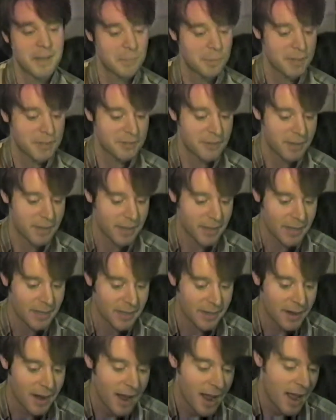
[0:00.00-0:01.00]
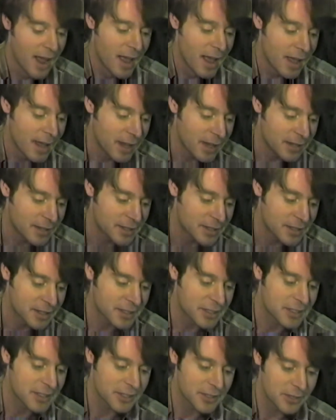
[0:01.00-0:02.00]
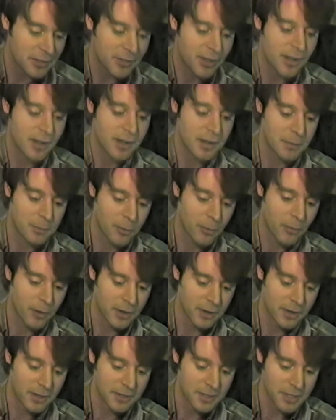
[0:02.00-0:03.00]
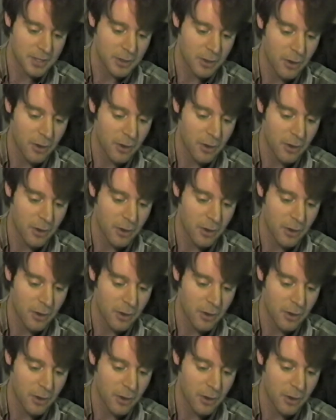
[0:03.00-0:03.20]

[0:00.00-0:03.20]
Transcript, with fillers: not pleased with it either. It's just too long and boring also.